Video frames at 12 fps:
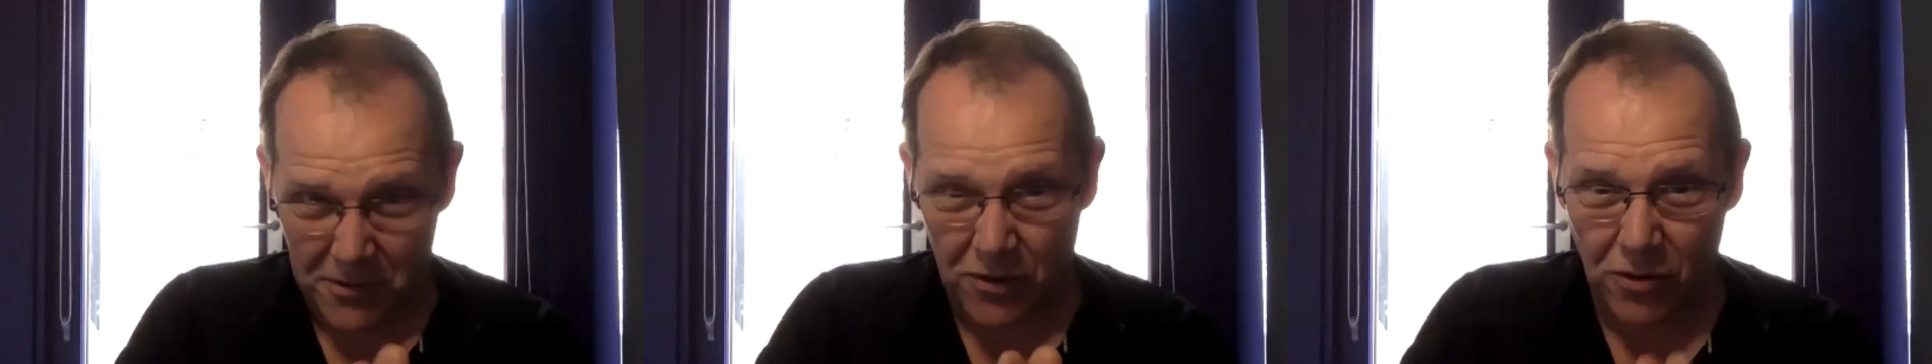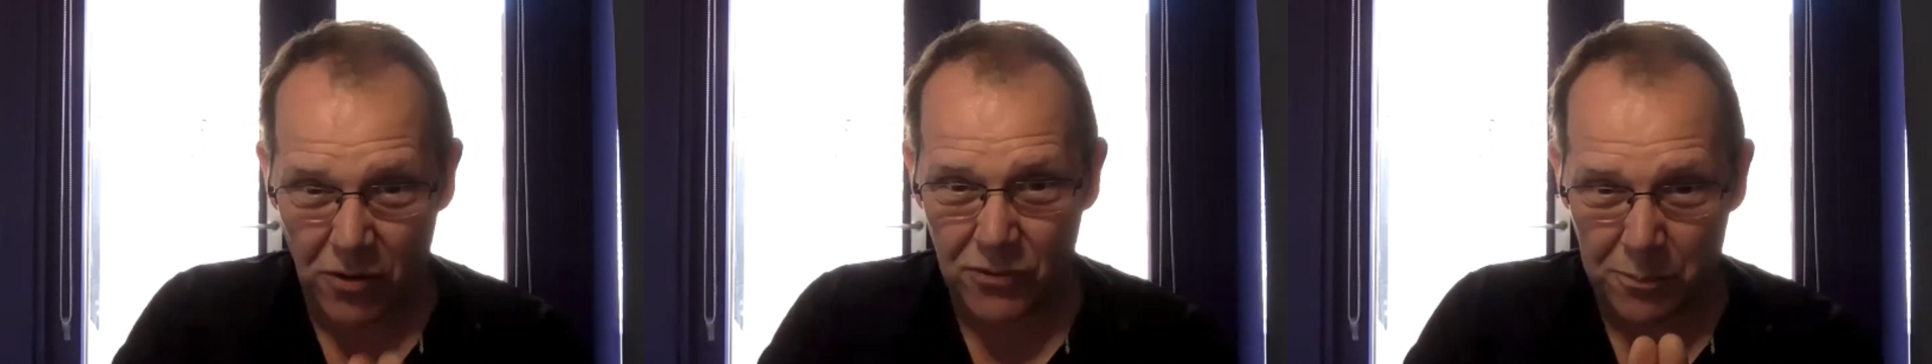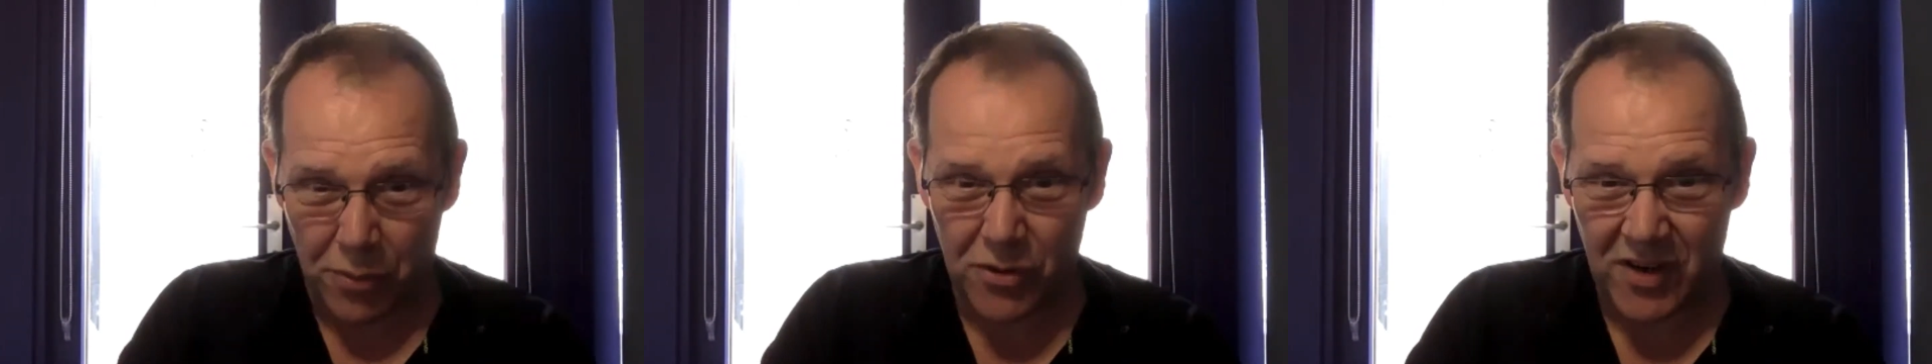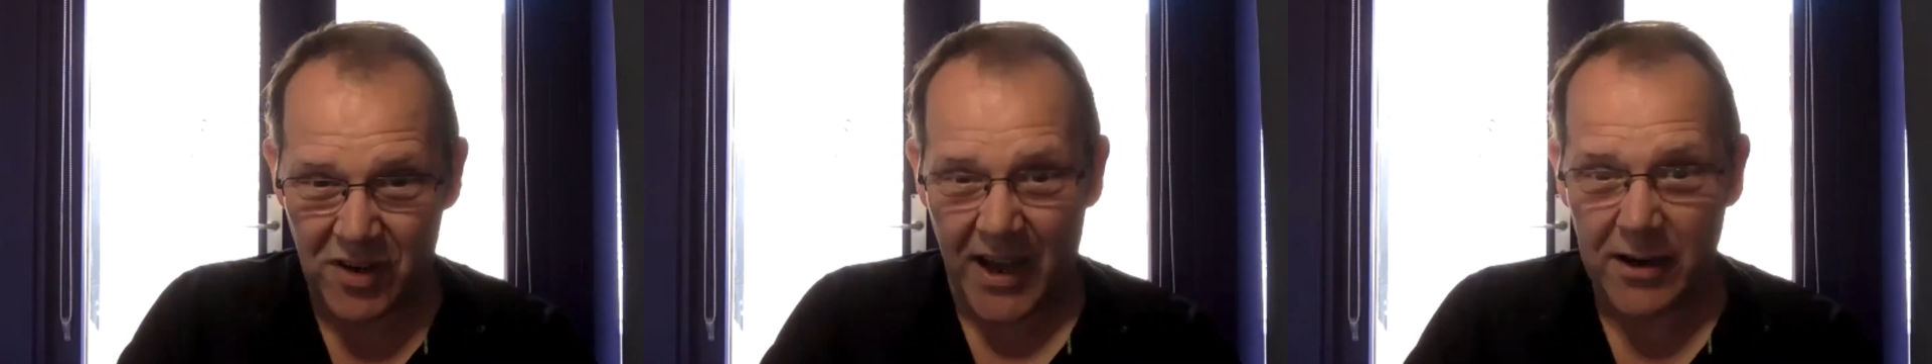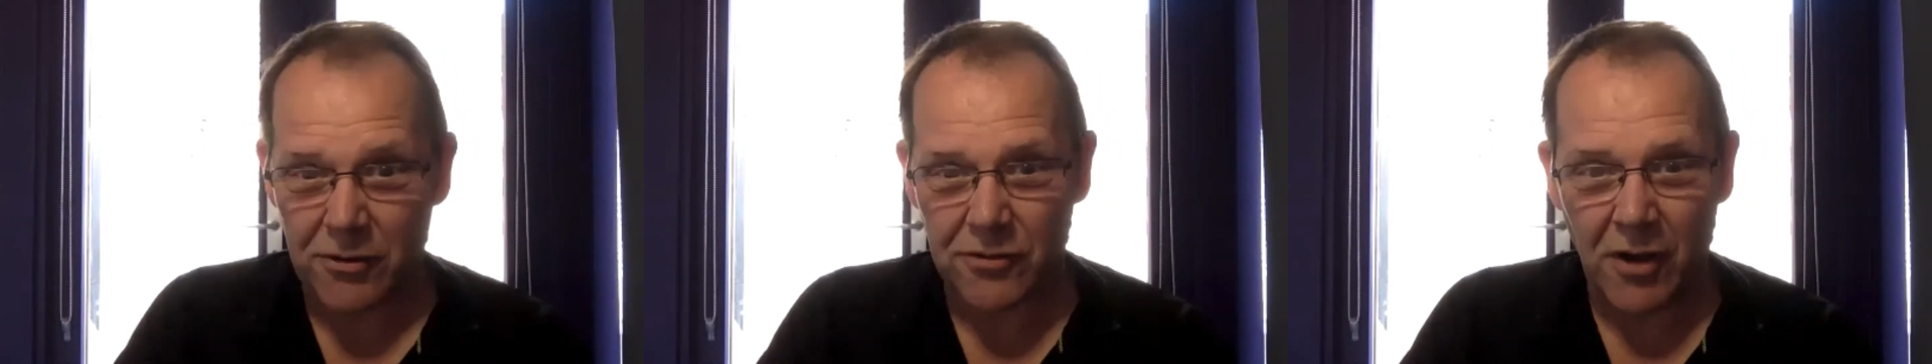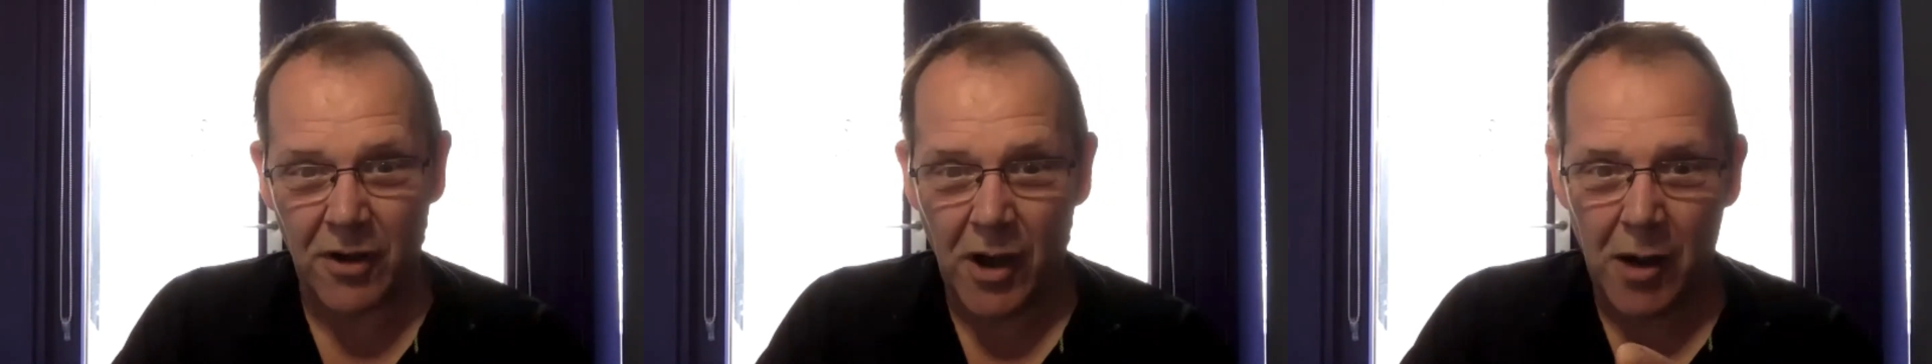the guns pointed at us.